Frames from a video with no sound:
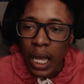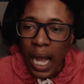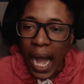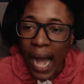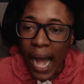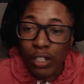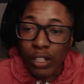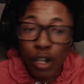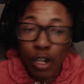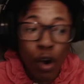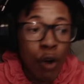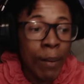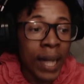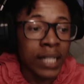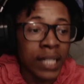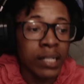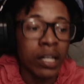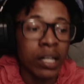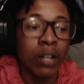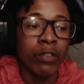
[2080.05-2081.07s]
I told
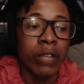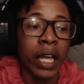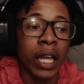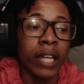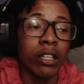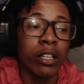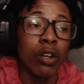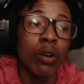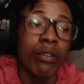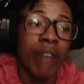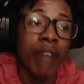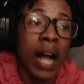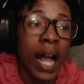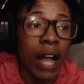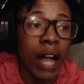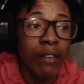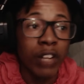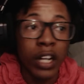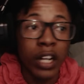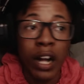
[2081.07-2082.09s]
myself, like, yo, if I
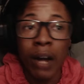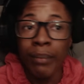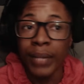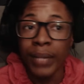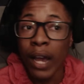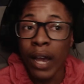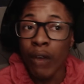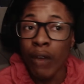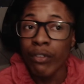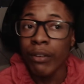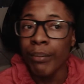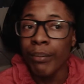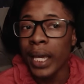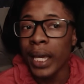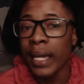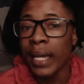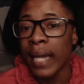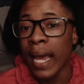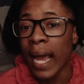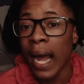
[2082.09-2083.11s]
ever come down from
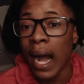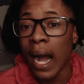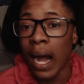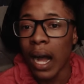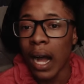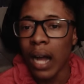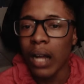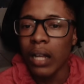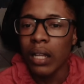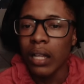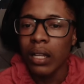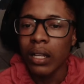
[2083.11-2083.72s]
being that high,